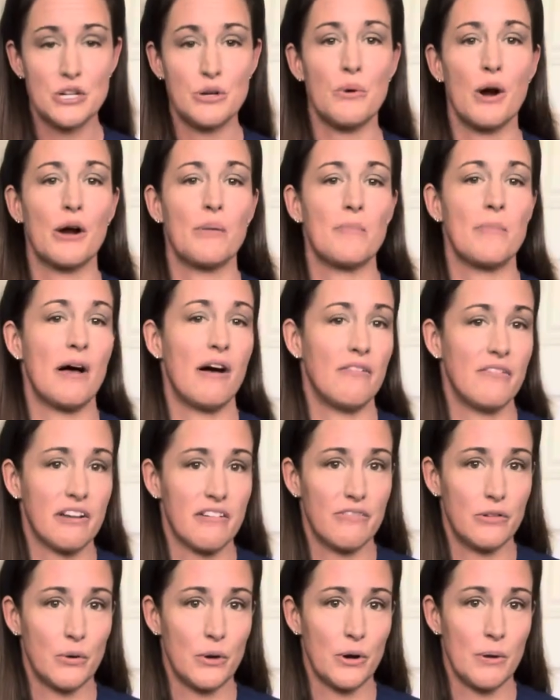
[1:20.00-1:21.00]
to our pelvic
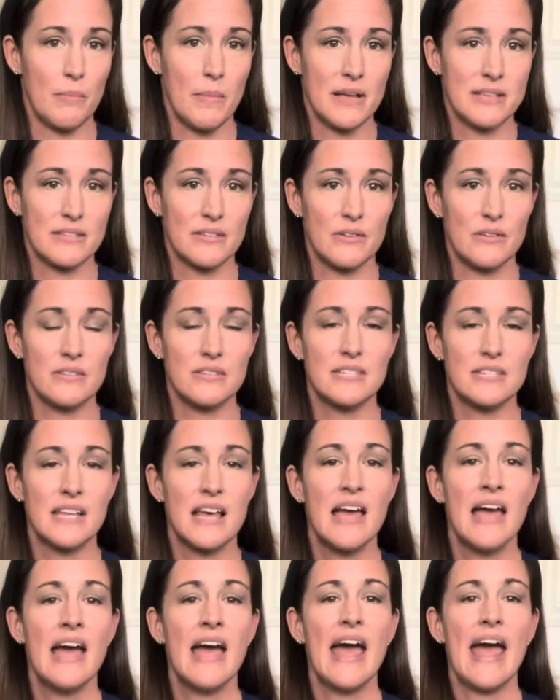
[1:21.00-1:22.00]
floor muscles,
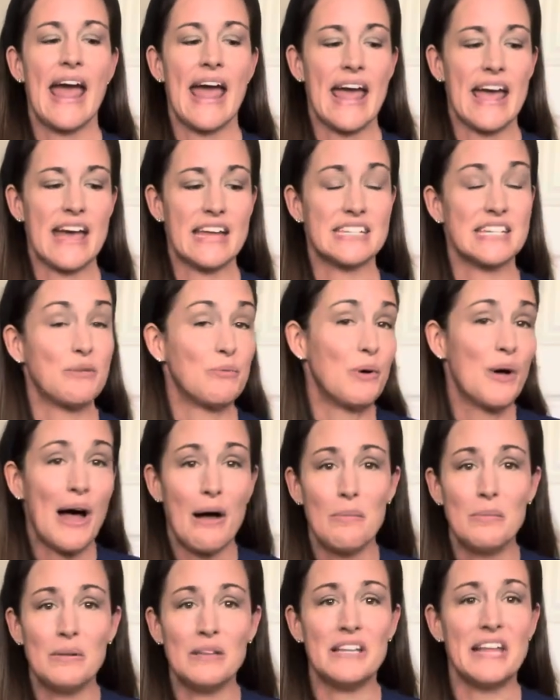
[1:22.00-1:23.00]
and it will
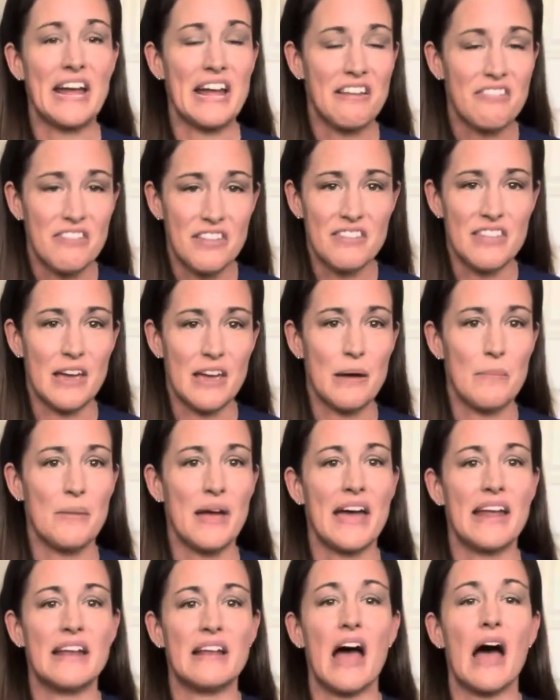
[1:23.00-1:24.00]
help lengthen them
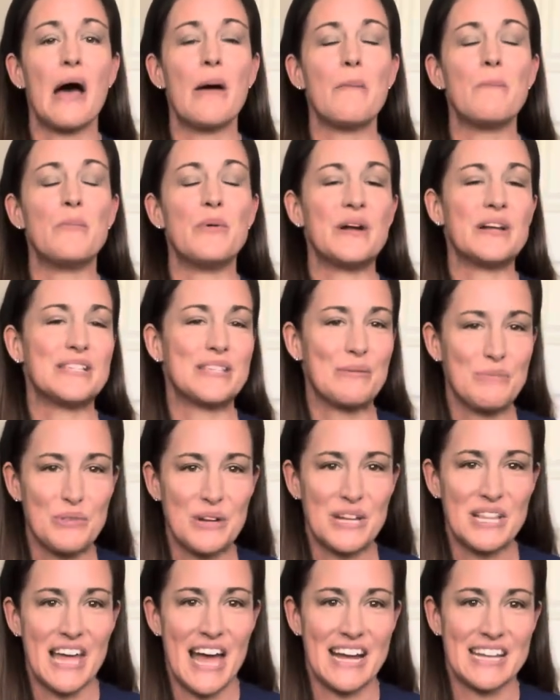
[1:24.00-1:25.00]
and bring some
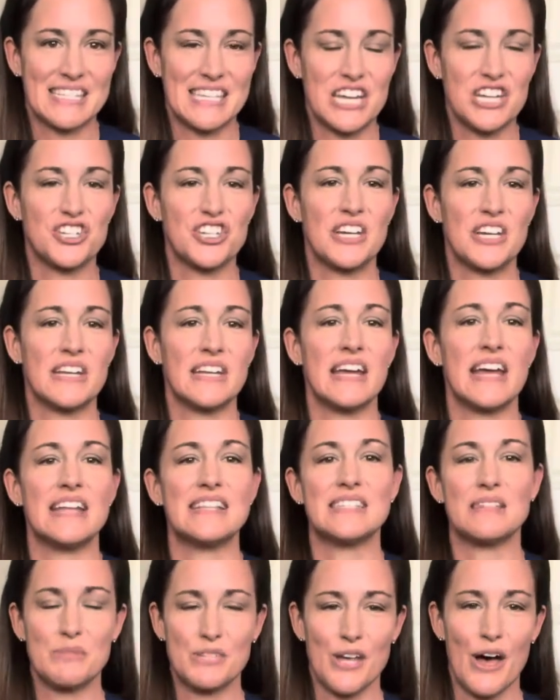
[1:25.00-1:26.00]
relaxation and
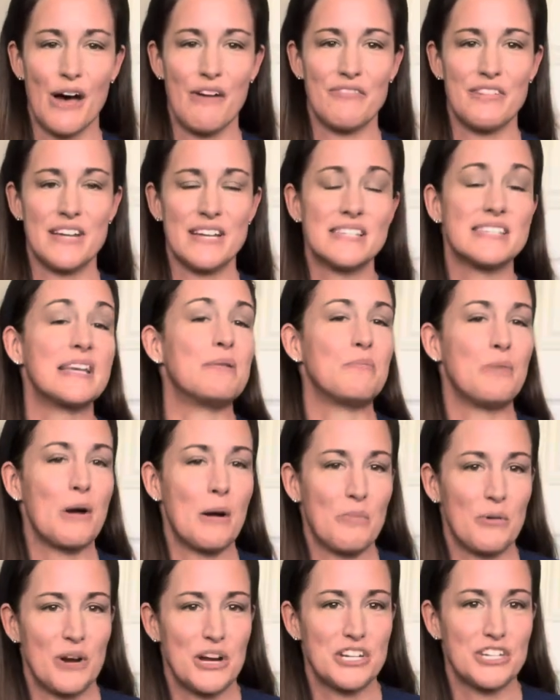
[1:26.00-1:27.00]
some softness in
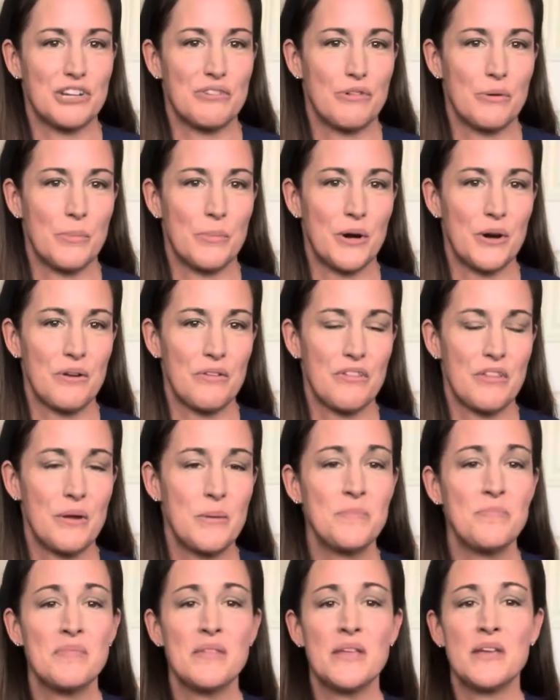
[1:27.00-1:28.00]
preparation for birth.
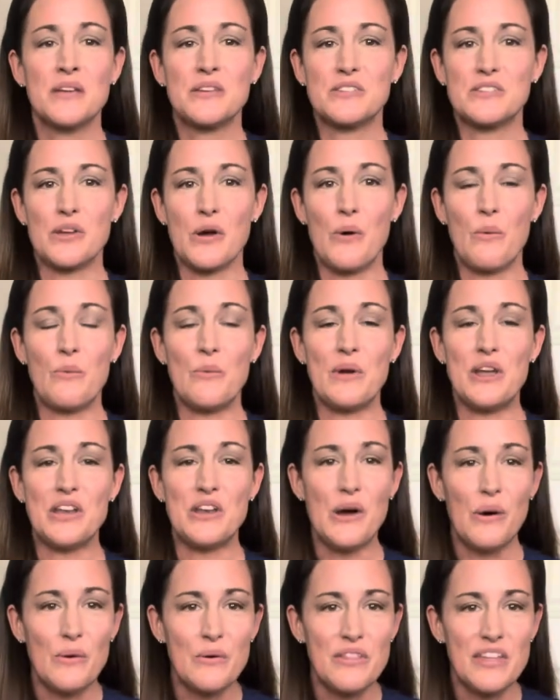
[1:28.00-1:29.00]
So we
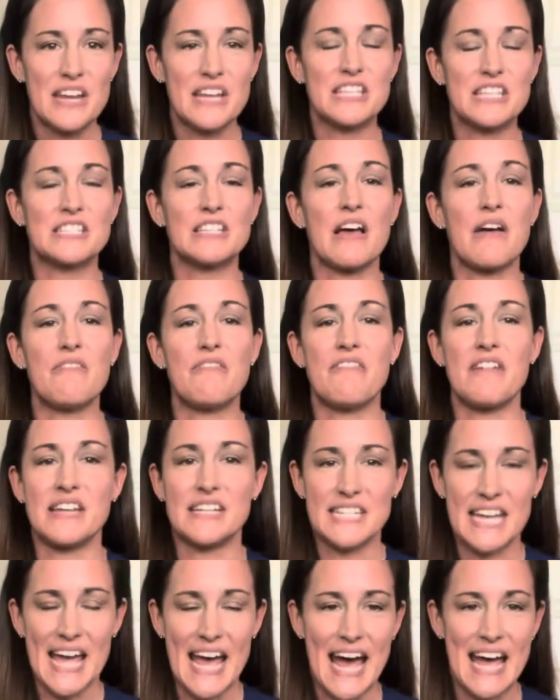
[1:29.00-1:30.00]
know that it's
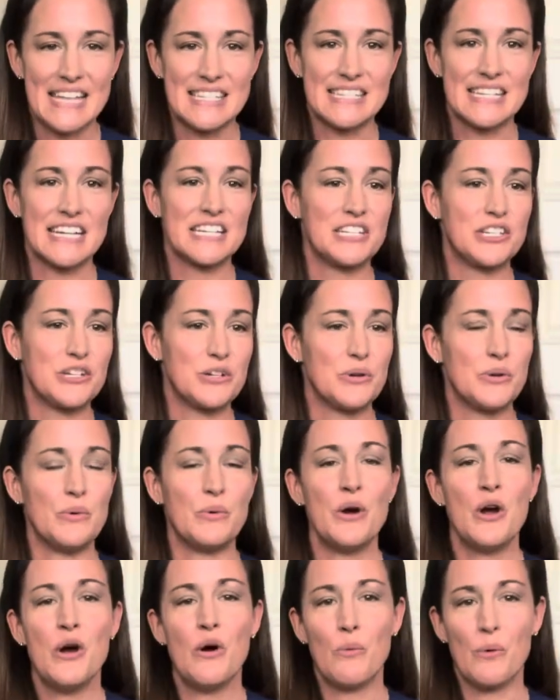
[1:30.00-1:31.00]
fantastic to
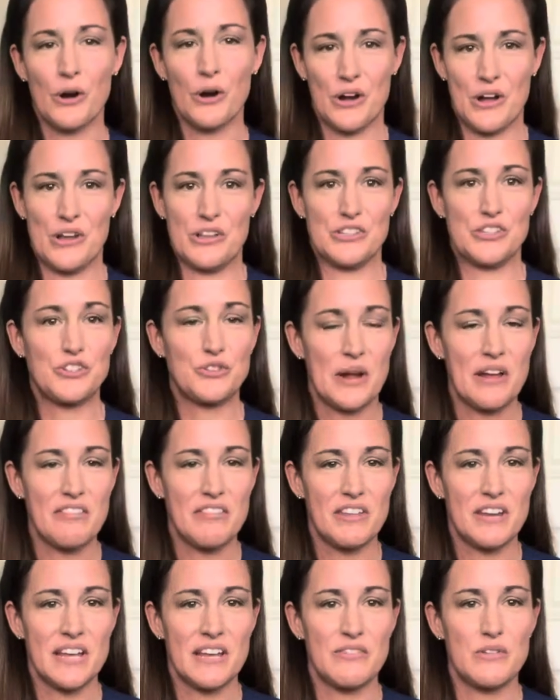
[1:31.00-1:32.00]
work on
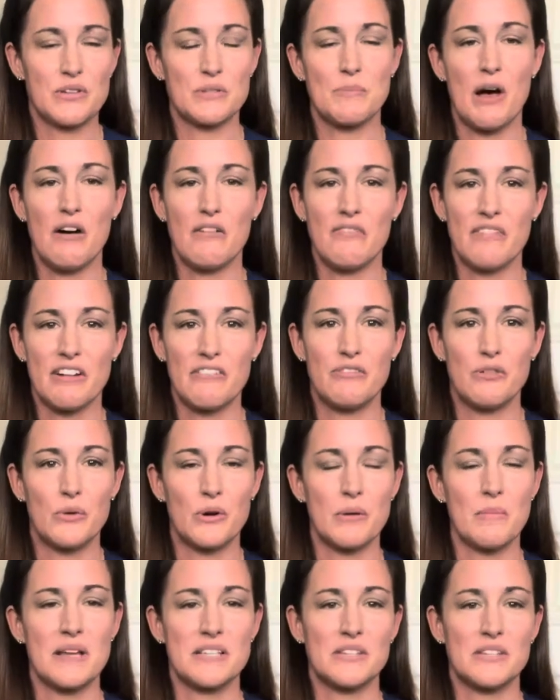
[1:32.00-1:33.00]
strengthening those pelvic
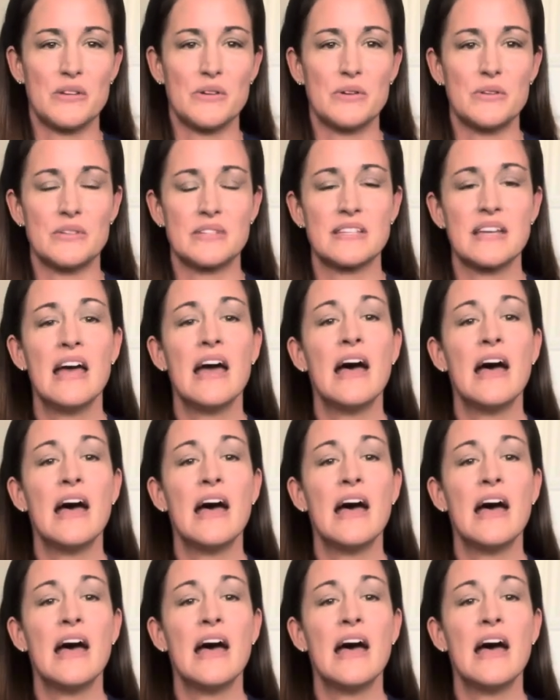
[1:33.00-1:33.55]
floor muscles,